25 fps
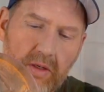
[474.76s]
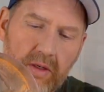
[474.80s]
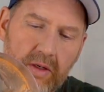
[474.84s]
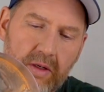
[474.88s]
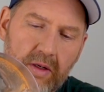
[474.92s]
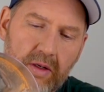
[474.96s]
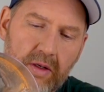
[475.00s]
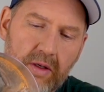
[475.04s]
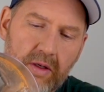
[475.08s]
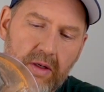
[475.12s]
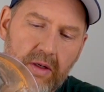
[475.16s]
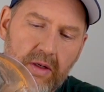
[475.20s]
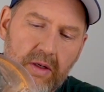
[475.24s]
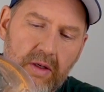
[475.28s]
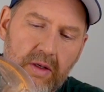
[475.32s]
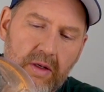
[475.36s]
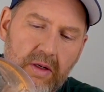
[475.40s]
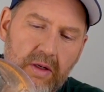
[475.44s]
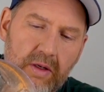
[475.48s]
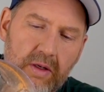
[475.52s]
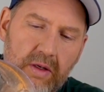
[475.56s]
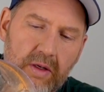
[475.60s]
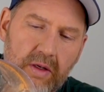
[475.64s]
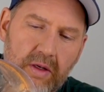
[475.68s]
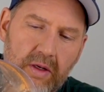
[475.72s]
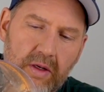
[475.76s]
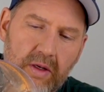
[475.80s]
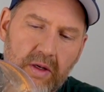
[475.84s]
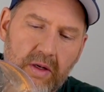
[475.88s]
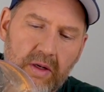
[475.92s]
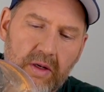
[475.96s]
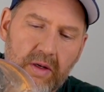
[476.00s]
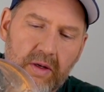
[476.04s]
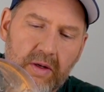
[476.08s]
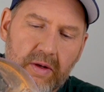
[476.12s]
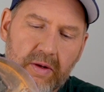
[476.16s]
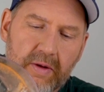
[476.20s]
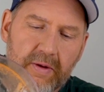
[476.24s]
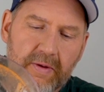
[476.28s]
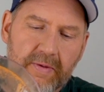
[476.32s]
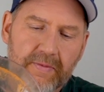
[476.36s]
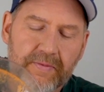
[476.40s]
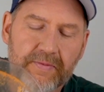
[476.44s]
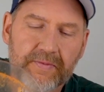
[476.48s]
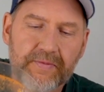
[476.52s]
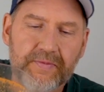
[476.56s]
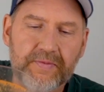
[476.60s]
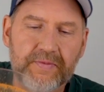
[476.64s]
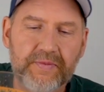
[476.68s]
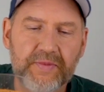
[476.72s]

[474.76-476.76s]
[no speech]